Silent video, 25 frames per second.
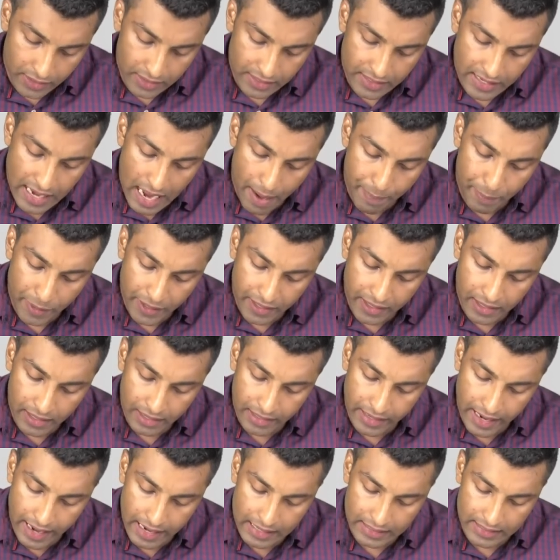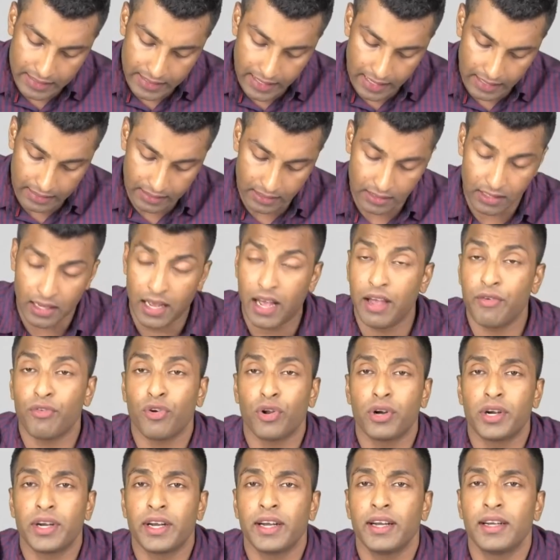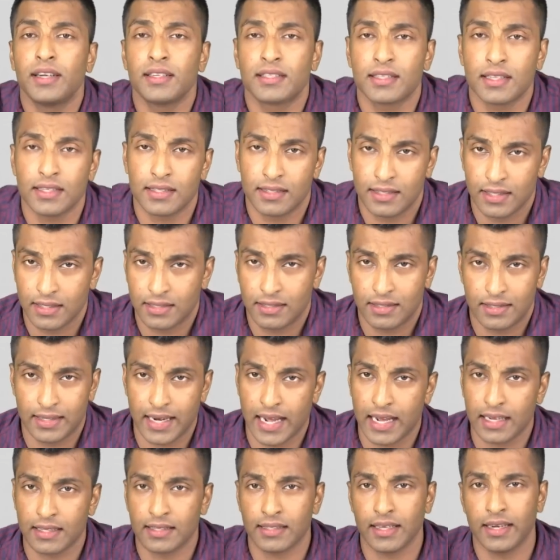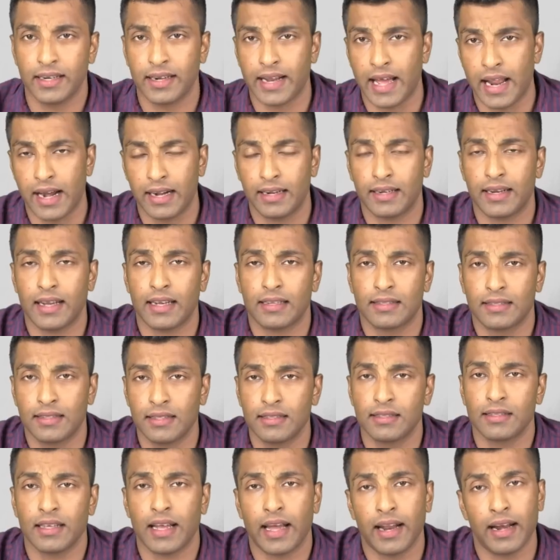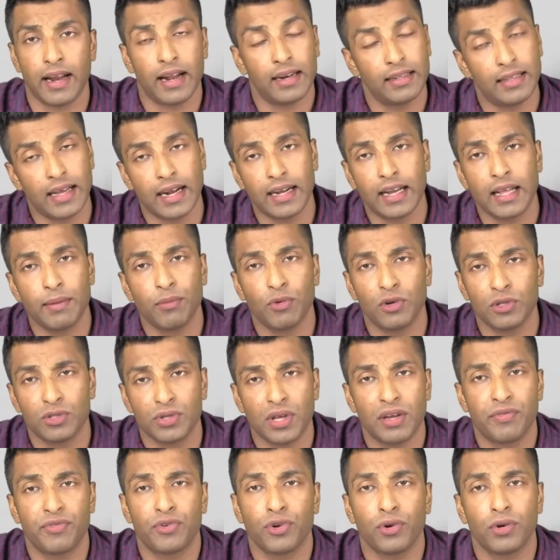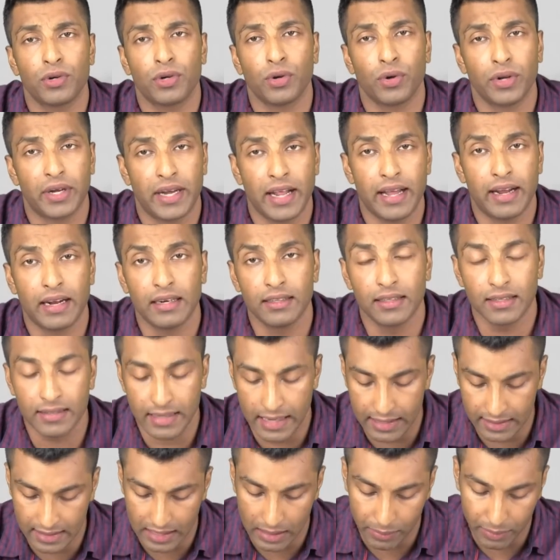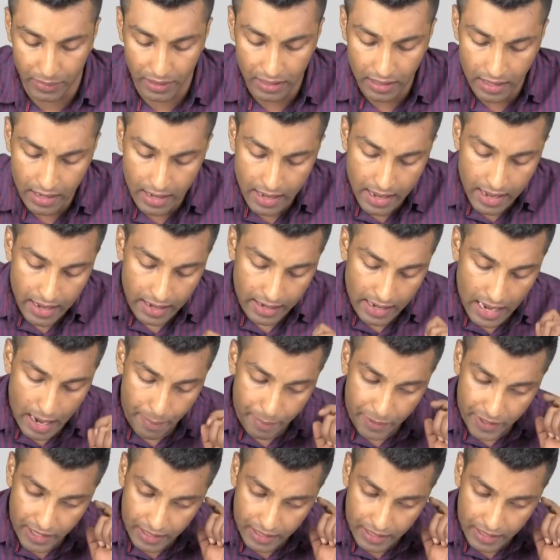next point is capital gains tax. I have already discussed this tax in direct taxes, and at that time also I have taken this example.